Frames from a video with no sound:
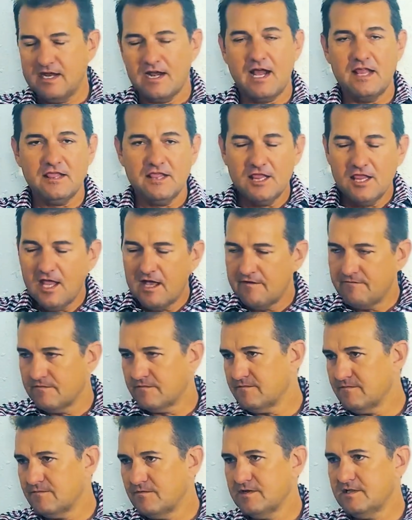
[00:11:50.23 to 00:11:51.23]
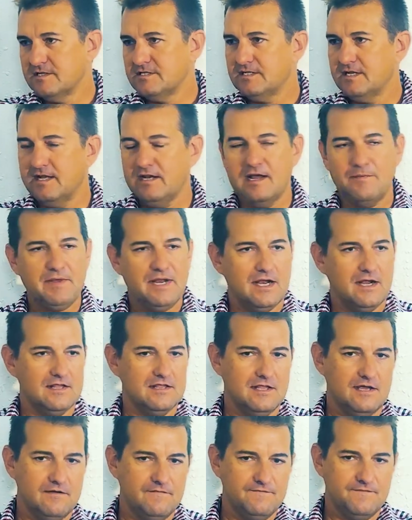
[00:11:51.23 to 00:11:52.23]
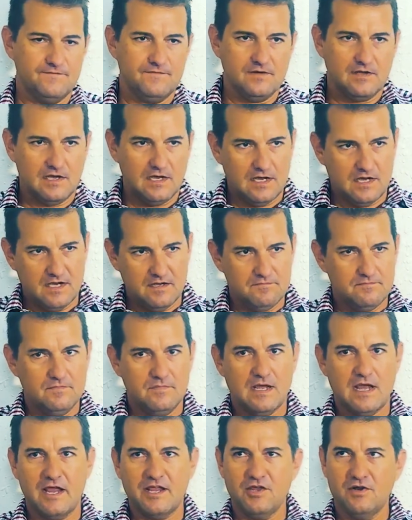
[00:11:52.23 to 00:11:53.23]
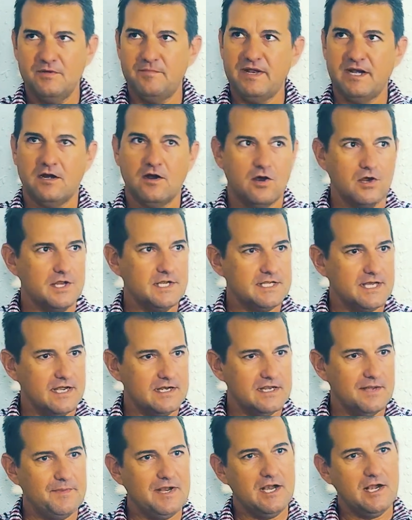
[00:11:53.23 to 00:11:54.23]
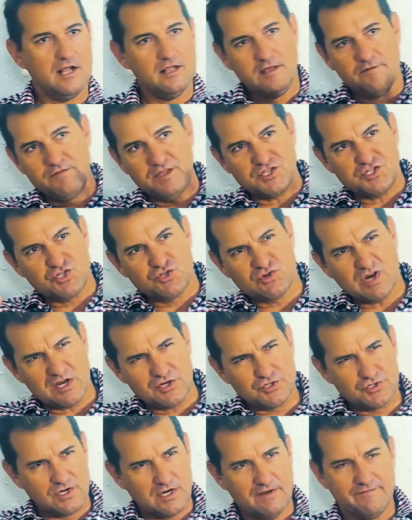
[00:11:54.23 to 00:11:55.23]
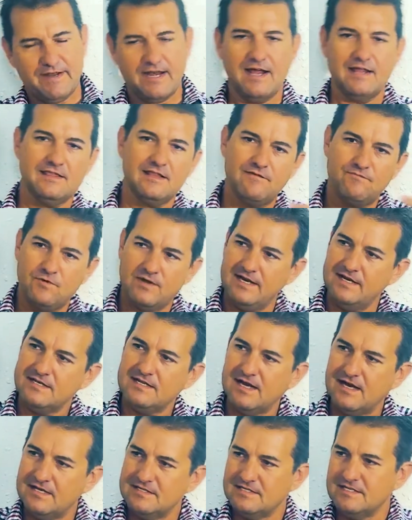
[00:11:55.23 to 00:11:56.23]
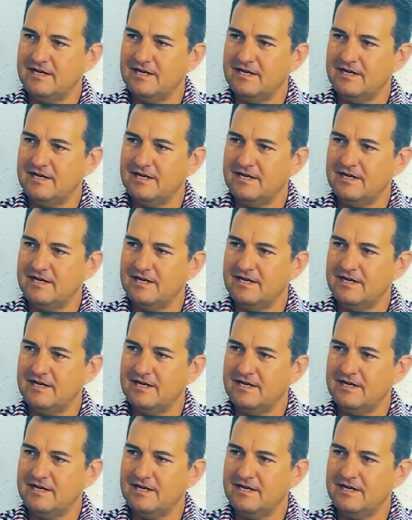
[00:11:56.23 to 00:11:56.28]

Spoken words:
I love real estate. I mean, I love, I could have been an architect. I mean, I love the structure of it. I love what it does,